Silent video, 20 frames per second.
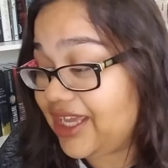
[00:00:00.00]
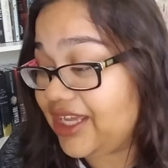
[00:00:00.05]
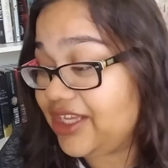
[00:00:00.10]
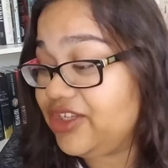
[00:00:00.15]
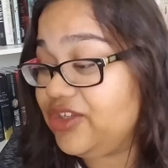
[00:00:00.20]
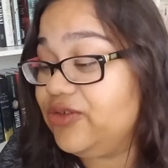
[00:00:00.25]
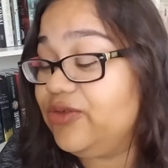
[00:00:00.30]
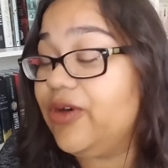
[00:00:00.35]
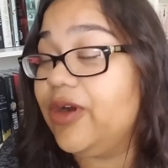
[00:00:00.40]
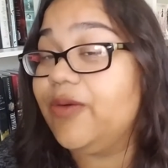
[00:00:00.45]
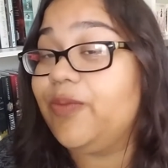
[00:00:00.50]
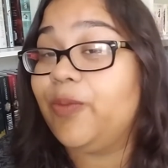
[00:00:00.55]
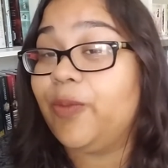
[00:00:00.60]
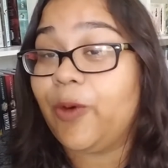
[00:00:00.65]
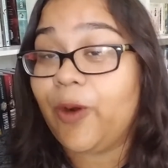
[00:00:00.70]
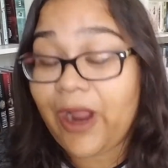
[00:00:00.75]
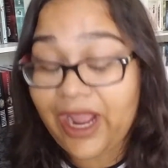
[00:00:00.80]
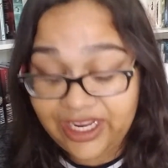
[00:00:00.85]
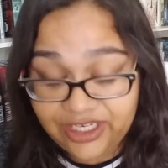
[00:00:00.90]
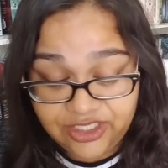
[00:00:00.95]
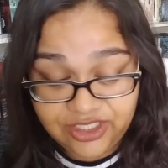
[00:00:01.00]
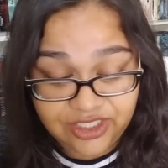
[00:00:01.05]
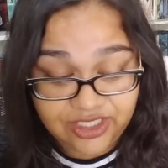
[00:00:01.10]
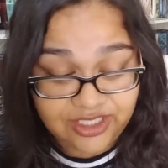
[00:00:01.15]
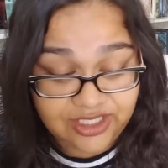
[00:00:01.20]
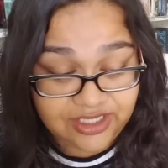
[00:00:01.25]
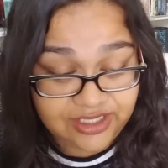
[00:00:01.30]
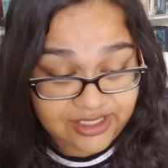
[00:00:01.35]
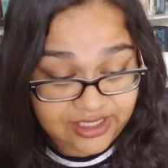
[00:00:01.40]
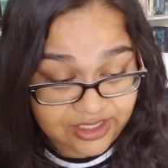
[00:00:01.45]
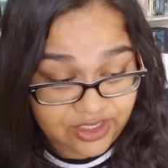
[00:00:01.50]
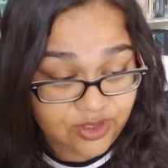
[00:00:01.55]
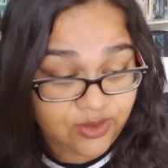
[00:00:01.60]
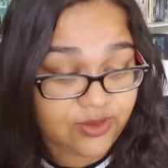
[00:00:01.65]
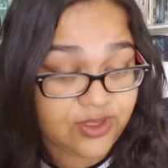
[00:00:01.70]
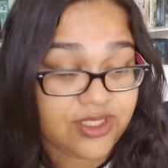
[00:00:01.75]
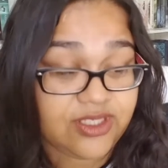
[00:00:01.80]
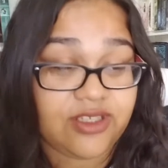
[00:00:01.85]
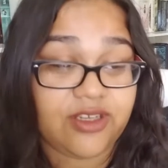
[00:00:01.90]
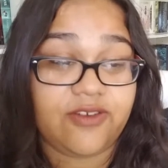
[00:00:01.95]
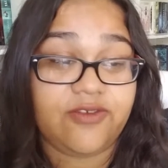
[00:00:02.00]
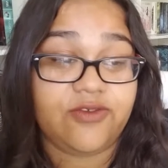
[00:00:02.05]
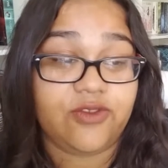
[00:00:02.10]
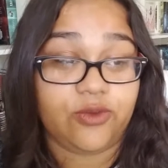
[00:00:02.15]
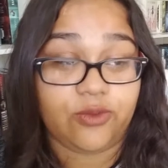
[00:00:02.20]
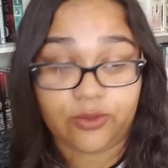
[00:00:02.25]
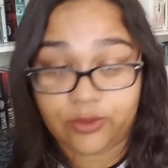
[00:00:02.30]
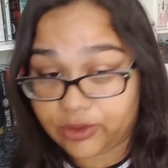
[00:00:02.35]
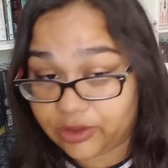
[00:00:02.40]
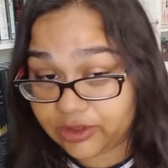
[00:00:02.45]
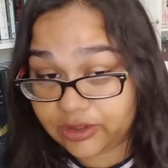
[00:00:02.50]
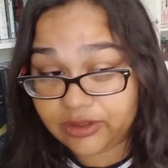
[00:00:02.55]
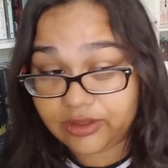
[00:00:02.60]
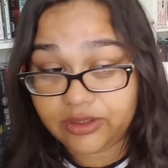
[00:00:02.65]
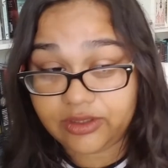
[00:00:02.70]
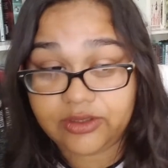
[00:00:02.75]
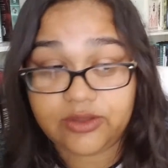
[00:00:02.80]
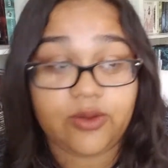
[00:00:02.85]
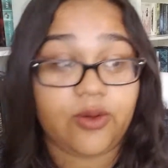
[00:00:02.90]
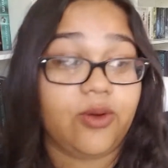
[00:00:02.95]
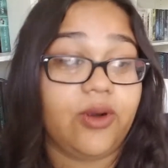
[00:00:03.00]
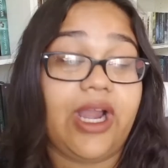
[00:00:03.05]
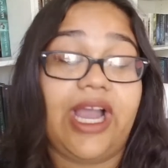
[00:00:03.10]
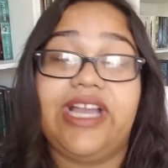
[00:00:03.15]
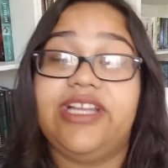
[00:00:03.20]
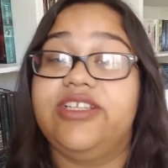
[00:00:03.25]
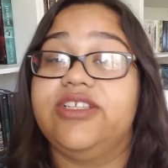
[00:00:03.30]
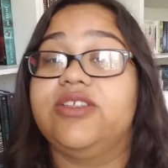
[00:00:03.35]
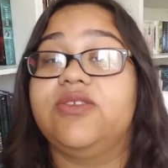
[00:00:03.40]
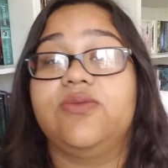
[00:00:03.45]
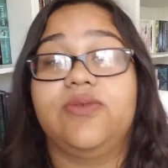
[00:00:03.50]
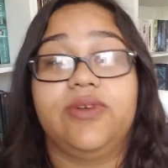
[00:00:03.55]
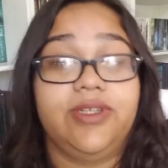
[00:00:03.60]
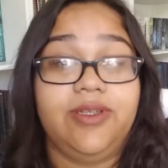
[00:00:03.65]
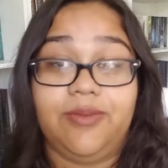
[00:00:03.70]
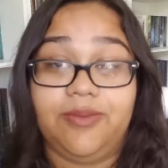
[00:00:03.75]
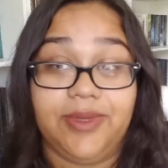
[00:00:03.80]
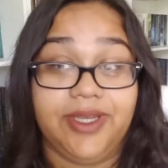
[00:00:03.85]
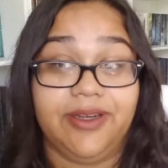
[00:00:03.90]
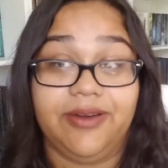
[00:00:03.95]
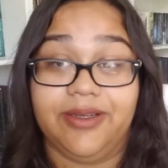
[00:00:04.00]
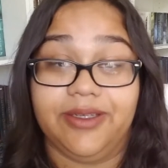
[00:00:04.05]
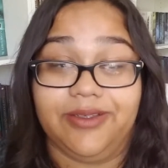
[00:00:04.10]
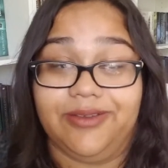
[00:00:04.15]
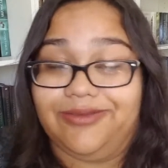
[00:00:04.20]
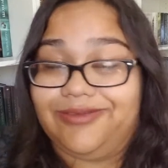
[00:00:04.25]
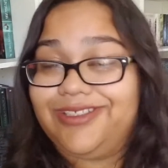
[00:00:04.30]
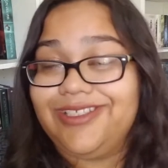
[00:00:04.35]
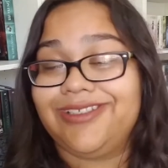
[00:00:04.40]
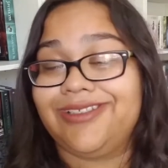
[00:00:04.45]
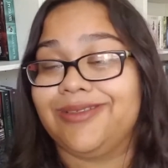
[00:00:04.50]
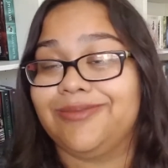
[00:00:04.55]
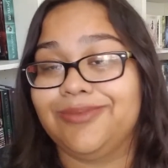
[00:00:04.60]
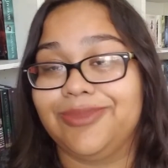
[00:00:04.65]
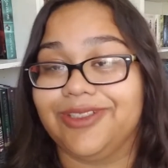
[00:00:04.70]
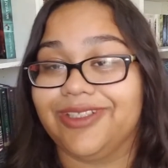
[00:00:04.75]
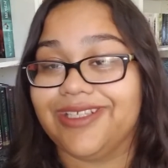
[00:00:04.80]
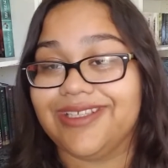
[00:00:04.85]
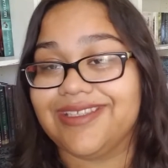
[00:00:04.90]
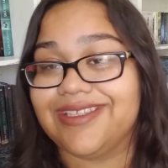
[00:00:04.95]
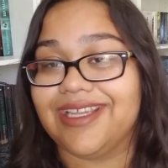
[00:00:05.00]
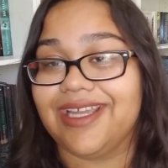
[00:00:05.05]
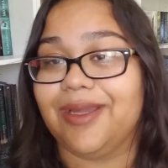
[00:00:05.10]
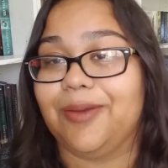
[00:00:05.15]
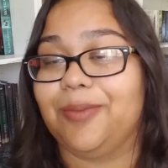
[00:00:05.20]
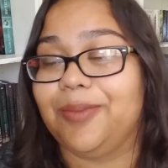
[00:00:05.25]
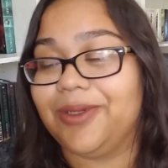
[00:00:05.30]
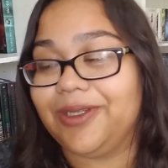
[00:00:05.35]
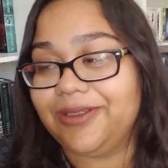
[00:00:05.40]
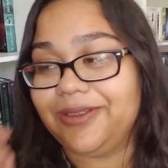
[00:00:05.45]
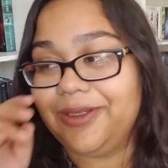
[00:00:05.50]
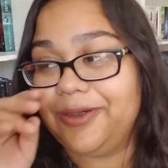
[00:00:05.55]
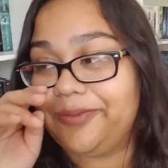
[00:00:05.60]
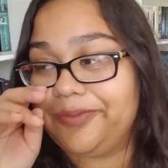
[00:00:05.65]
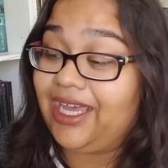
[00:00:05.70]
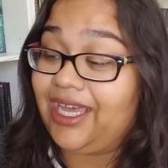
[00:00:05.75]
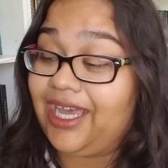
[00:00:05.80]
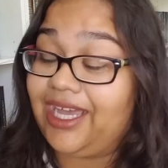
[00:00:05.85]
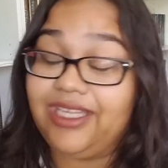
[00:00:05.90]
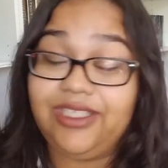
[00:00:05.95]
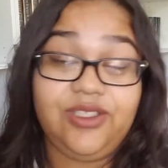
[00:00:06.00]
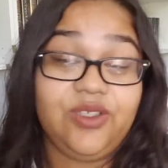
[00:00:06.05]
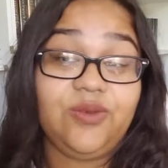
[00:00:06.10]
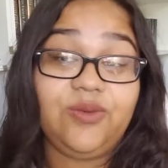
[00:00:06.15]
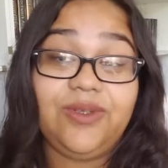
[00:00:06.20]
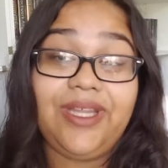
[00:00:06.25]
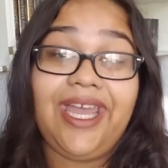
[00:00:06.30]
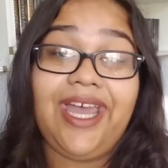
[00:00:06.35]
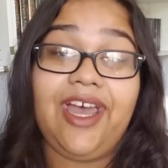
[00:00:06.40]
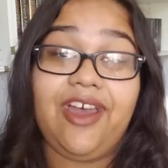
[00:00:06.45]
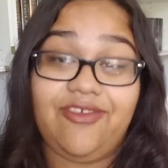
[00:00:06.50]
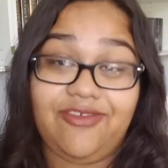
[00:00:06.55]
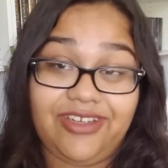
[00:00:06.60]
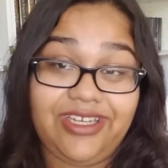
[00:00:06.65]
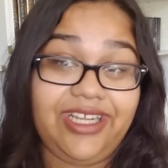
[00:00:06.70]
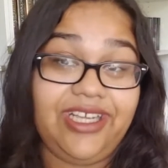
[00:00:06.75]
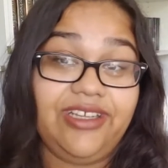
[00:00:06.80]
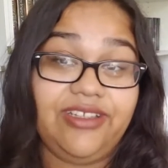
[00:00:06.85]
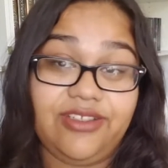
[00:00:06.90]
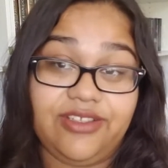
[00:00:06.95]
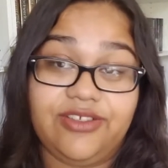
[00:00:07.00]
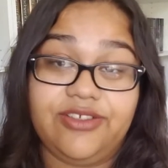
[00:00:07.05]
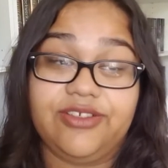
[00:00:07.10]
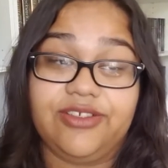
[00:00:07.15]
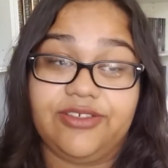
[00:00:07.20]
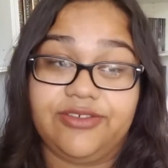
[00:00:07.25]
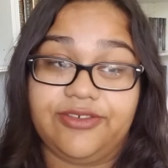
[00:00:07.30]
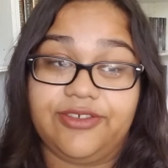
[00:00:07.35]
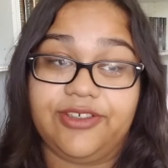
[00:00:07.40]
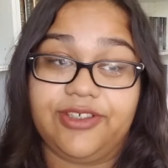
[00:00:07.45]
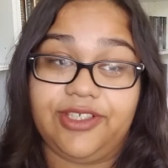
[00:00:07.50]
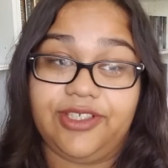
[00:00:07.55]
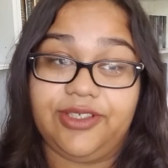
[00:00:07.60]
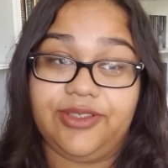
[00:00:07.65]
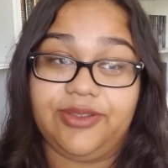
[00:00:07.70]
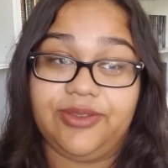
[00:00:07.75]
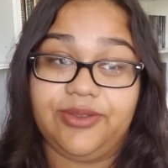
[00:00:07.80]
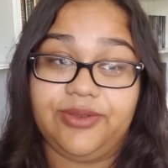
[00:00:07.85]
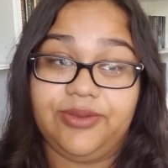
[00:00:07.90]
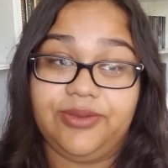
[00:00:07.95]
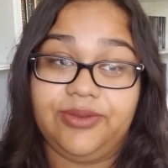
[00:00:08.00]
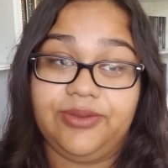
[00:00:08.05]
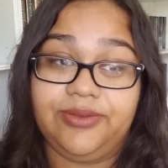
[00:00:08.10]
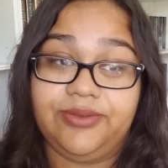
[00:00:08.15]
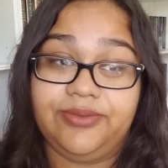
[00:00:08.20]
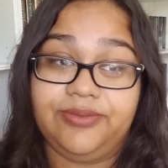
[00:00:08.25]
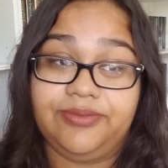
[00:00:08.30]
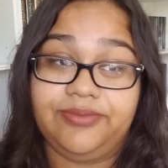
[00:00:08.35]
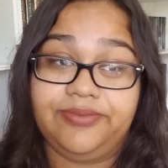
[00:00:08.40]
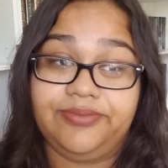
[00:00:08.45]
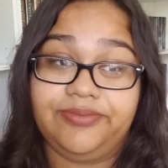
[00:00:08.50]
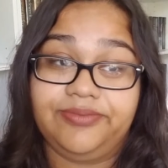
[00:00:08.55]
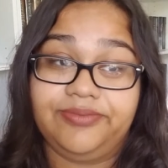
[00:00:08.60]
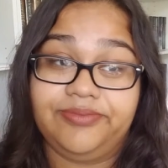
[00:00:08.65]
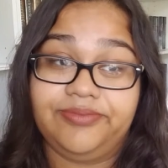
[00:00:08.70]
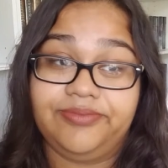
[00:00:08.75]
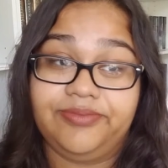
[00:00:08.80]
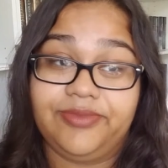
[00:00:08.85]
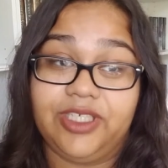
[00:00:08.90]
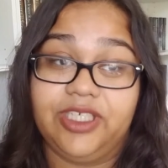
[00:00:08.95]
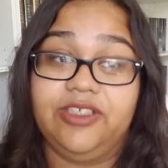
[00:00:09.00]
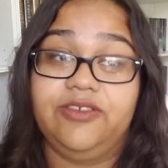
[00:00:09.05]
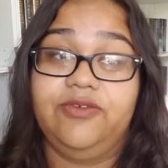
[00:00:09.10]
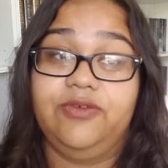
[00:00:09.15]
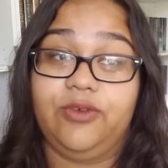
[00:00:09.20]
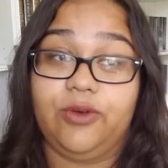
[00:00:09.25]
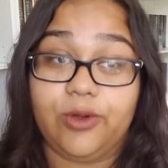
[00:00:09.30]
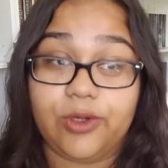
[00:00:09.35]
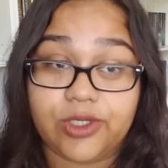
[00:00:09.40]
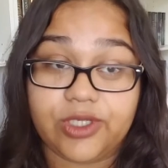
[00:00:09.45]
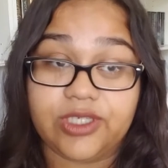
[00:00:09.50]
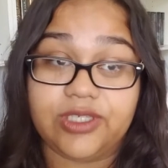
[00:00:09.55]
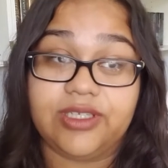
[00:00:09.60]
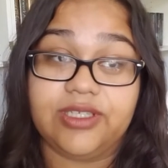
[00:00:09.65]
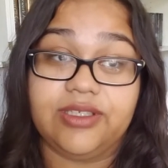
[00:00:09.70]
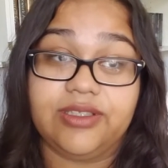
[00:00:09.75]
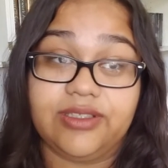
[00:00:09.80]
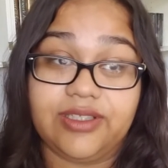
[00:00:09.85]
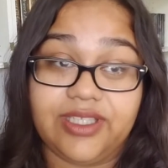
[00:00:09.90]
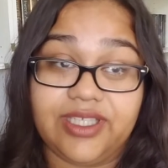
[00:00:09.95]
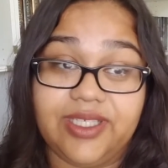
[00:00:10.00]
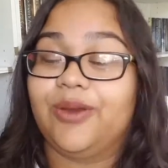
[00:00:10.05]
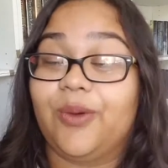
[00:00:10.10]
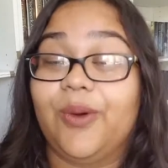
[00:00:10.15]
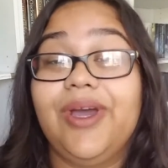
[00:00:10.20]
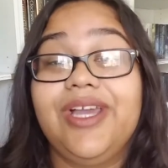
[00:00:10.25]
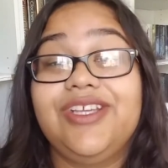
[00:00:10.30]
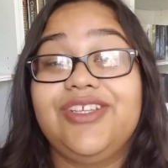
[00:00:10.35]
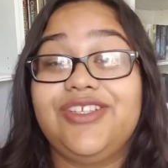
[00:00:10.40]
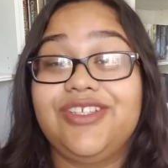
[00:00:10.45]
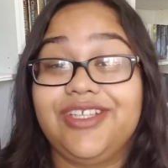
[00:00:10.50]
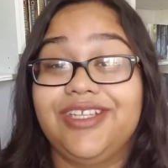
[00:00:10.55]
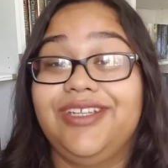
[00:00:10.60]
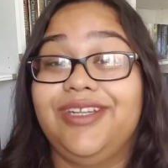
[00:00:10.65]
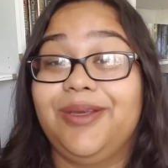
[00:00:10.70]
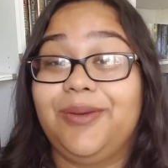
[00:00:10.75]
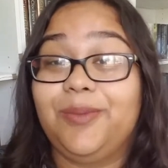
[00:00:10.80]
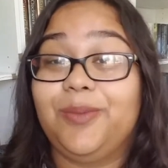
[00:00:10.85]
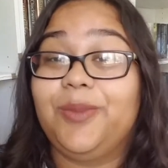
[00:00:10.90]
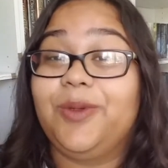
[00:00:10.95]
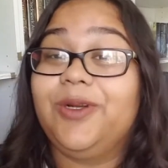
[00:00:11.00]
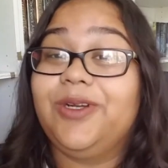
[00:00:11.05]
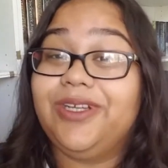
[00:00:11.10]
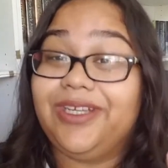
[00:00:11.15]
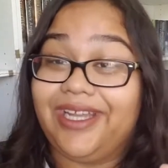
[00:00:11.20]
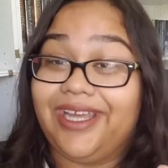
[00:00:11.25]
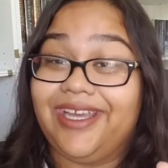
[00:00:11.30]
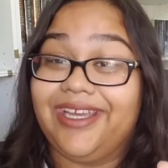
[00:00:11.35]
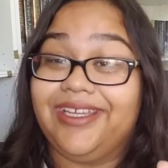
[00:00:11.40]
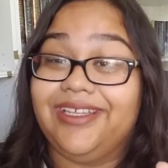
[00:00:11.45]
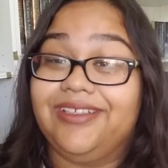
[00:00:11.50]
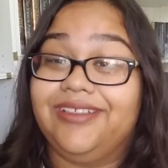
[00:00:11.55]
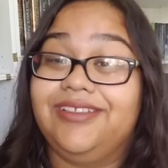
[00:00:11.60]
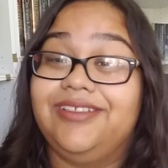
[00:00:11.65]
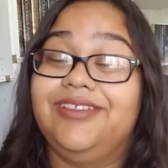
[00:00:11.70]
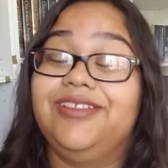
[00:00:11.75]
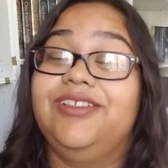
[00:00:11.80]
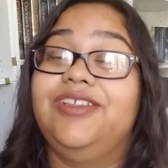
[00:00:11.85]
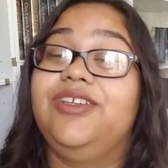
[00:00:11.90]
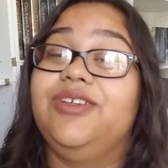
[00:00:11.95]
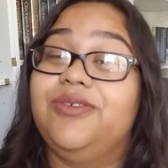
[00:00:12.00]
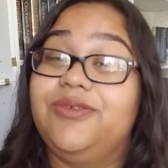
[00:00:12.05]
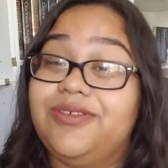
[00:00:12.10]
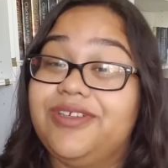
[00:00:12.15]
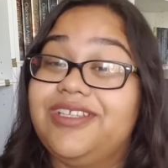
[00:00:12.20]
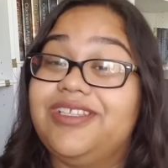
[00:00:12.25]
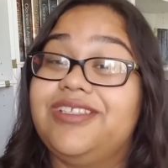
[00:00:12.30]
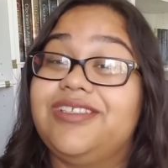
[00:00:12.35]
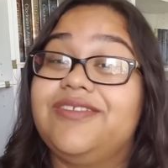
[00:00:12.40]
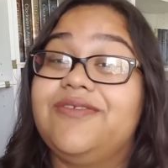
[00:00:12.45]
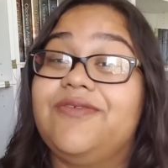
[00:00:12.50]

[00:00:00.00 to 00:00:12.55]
and you are precious and you deserve the world, or I just want to marry you. Just simple as that. But nope, I don't have an answer for you, unfortunately. Question number 9. Newest